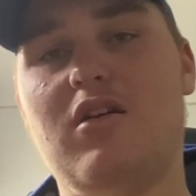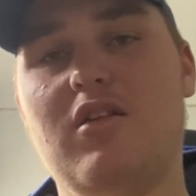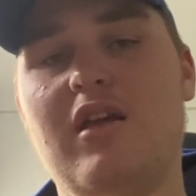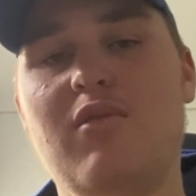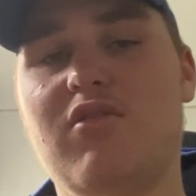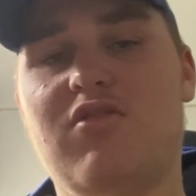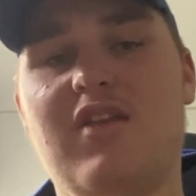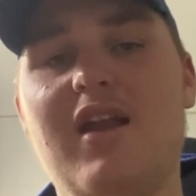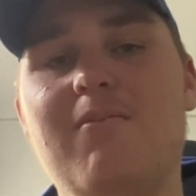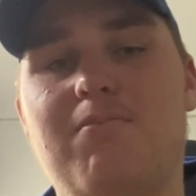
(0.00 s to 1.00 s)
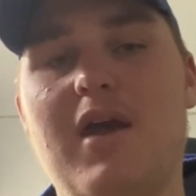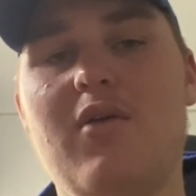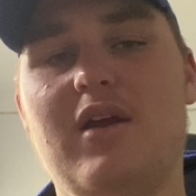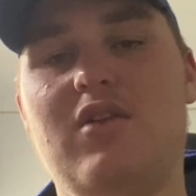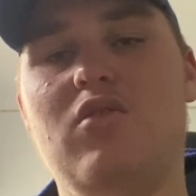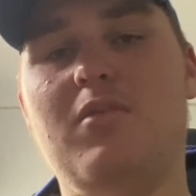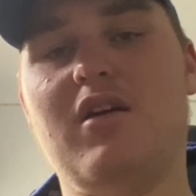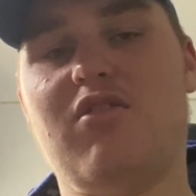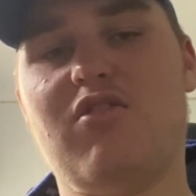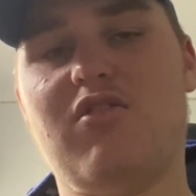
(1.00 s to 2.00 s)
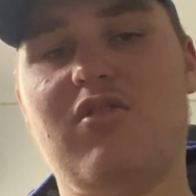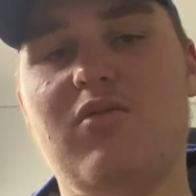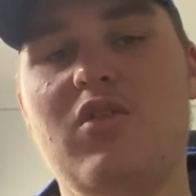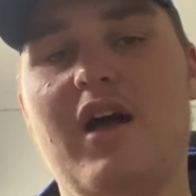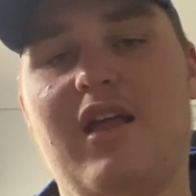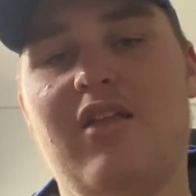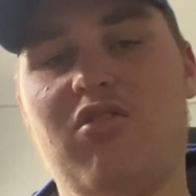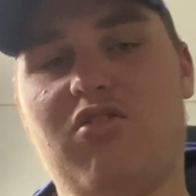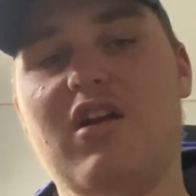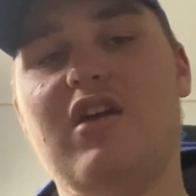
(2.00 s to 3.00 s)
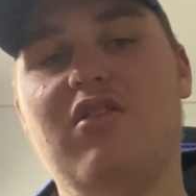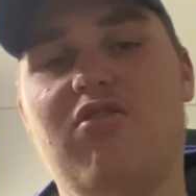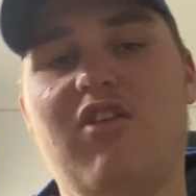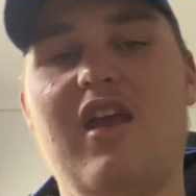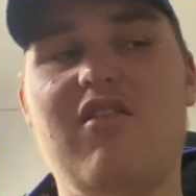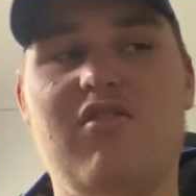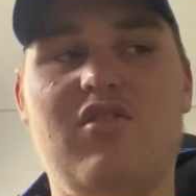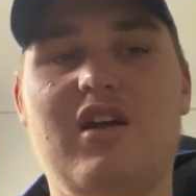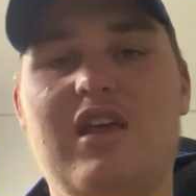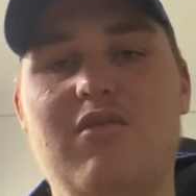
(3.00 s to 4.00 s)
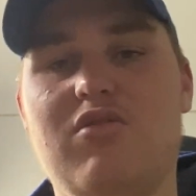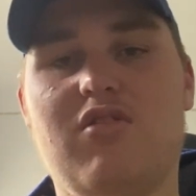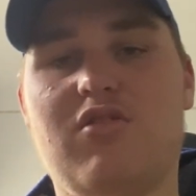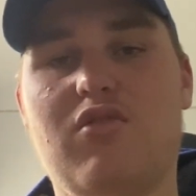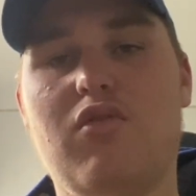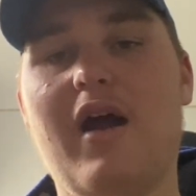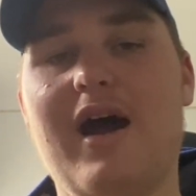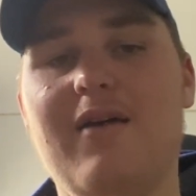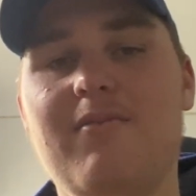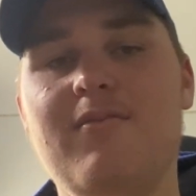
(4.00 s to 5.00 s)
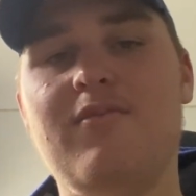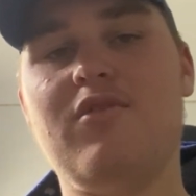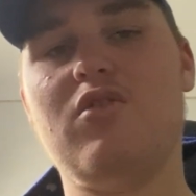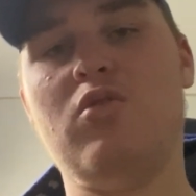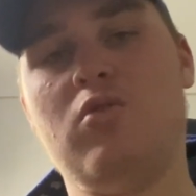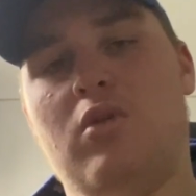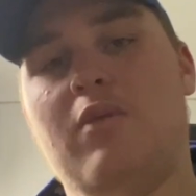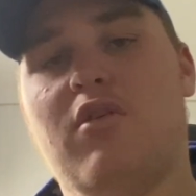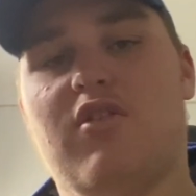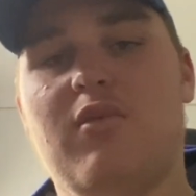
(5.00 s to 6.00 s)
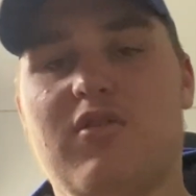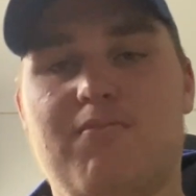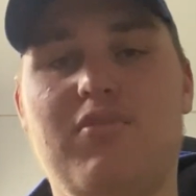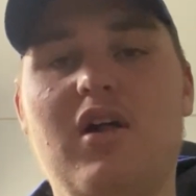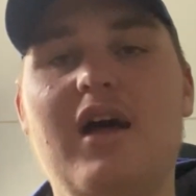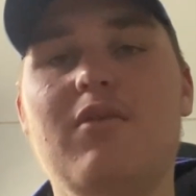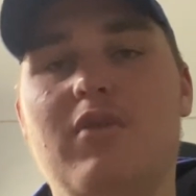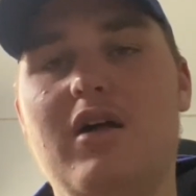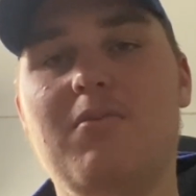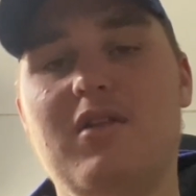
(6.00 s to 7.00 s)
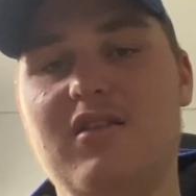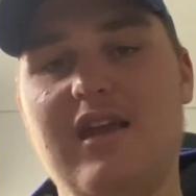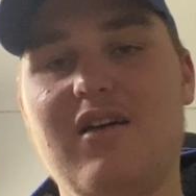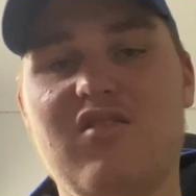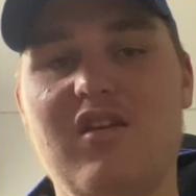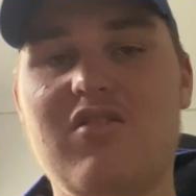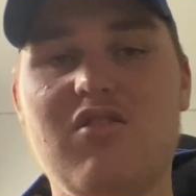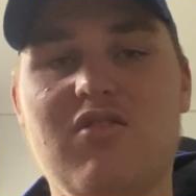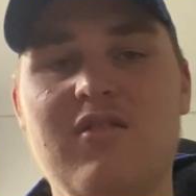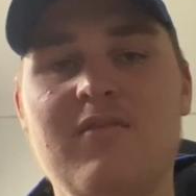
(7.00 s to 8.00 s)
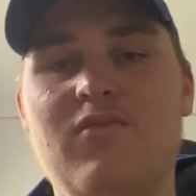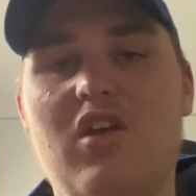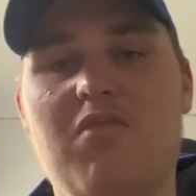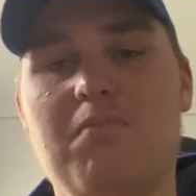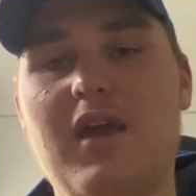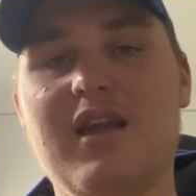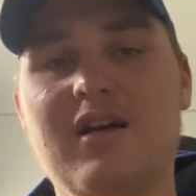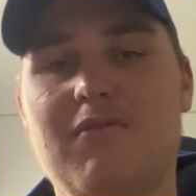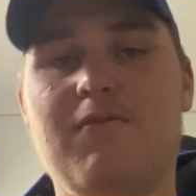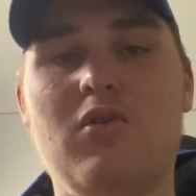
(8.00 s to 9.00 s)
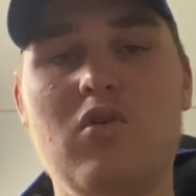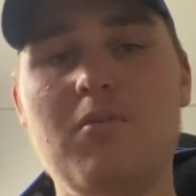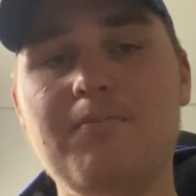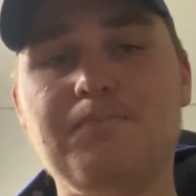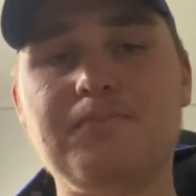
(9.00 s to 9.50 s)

he was dead and buried almost like at the start of the season. Like he was just crap, or he wasn't playing well. But now he's picking up form.